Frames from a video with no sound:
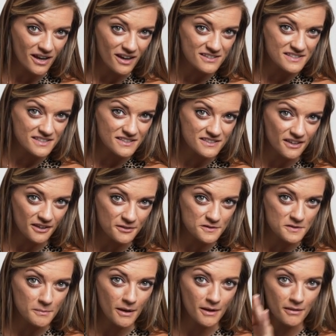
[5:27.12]
would cost
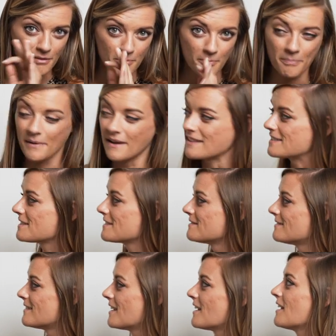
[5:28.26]
$6 a month, but
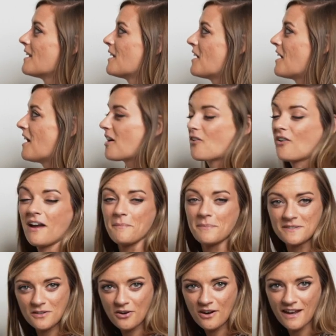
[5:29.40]
a crab
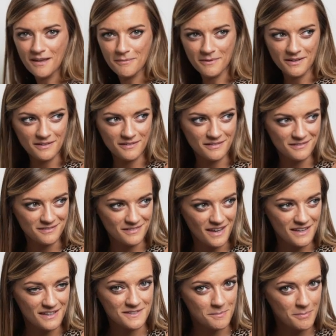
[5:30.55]
is a crab and,
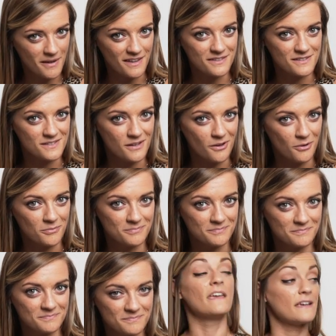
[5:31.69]
and it's a pet, so.
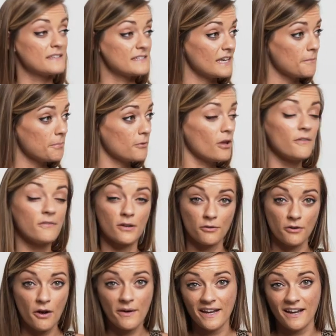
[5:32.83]
Example of a
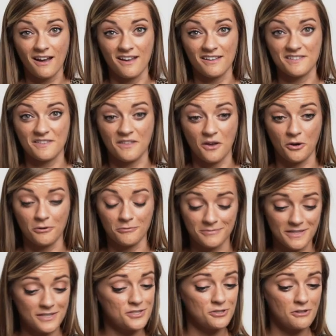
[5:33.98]
growing cost though,
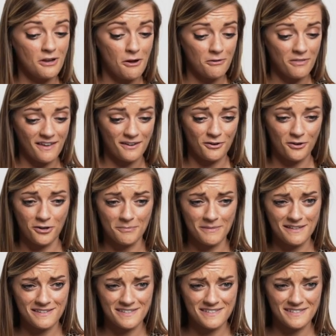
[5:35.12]
did you know that
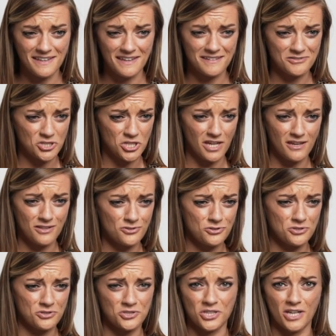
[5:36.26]
hermits change
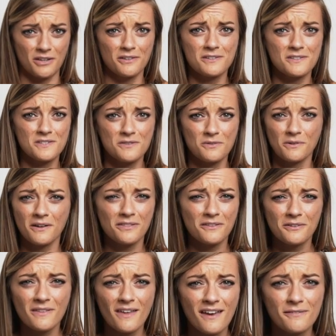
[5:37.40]
shells throughout
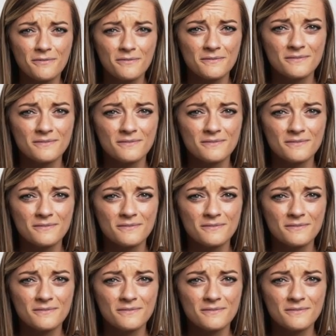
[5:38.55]
their life?